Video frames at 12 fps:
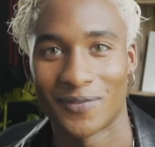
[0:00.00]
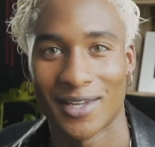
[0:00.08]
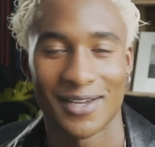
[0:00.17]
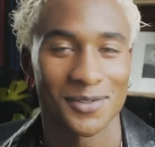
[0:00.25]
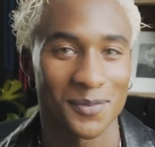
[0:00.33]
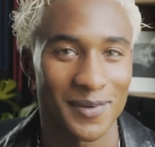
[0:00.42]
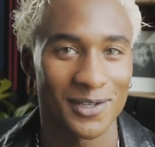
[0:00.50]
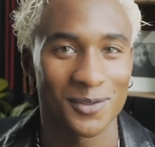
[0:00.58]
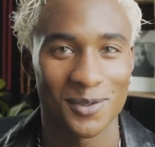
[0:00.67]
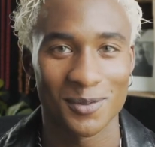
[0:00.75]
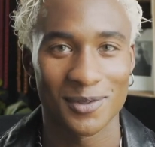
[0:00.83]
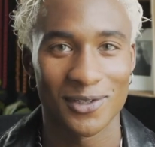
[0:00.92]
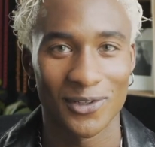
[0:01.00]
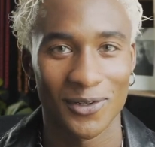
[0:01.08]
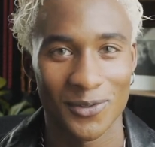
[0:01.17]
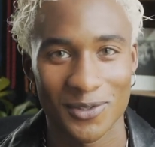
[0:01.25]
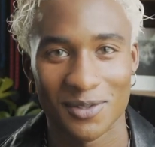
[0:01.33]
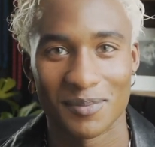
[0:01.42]
that's what my YouTube studio
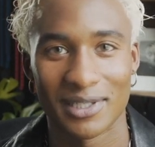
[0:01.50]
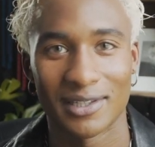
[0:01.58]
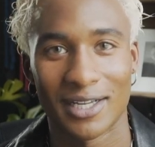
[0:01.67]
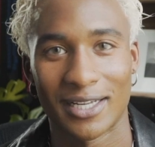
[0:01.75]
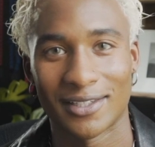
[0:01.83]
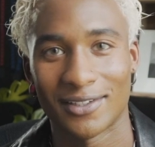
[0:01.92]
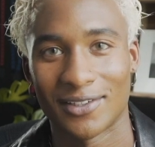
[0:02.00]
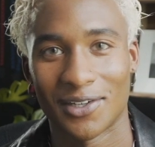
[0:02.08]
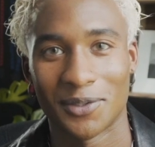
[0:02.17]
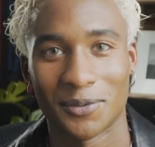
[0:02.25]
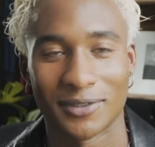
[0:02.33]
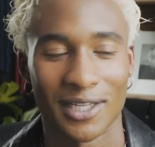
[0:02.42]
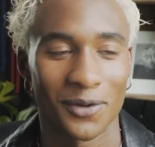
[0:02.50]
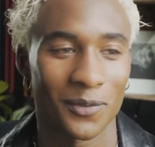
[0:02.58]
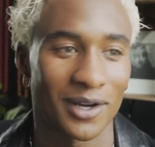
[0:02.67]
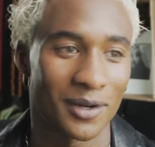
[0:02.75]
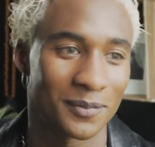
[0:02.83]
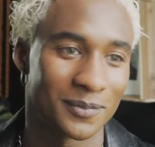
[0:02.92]
used to be like, you know, like
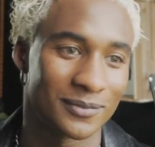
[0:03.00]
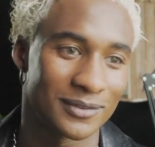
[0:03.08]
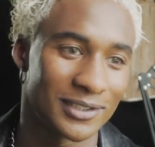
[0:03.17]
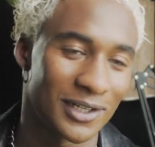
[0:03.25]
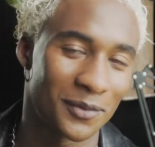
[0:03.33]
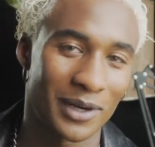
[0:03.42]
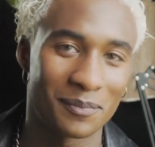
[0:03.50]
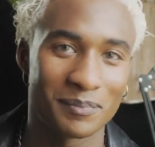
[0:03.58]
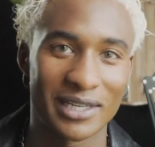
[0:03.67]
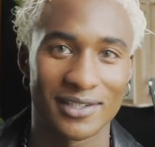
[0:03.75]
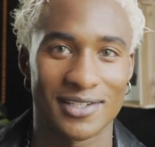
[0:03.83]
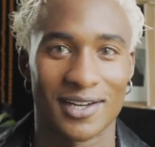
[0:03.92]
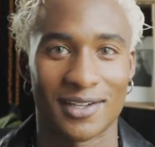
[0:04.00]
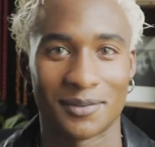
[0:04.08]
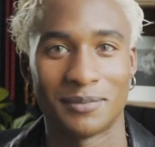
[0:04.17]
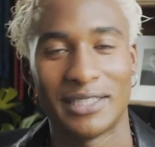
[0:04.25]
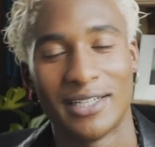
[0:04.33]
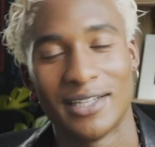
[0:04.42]
when I'm big
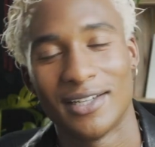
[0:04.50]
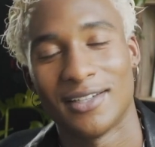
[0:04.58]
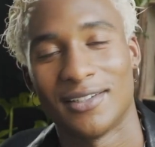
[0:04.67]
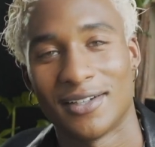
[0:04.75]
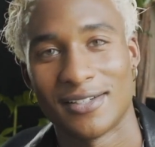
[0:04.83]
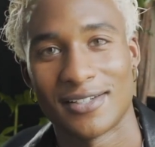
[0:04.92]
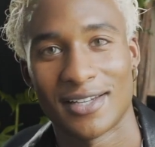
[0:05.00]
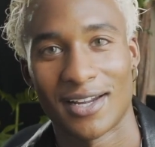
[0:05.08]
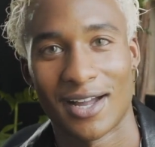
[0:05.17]
time, you know what I'm saying?